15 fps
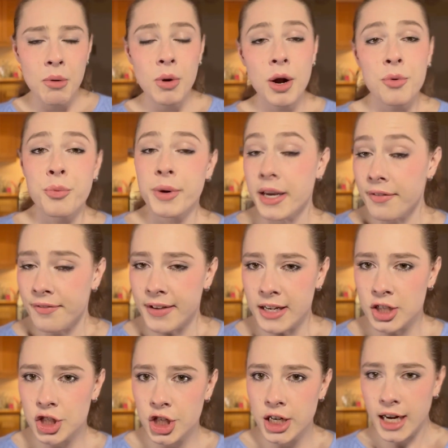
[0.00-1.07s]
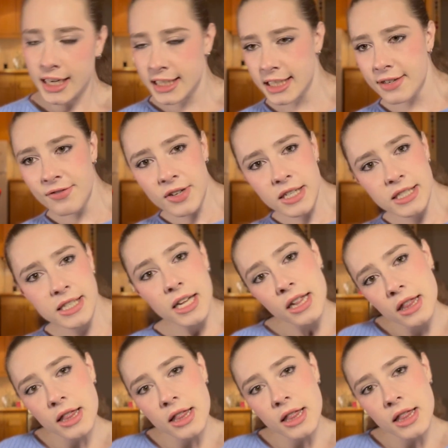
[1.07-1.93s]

where we feature a different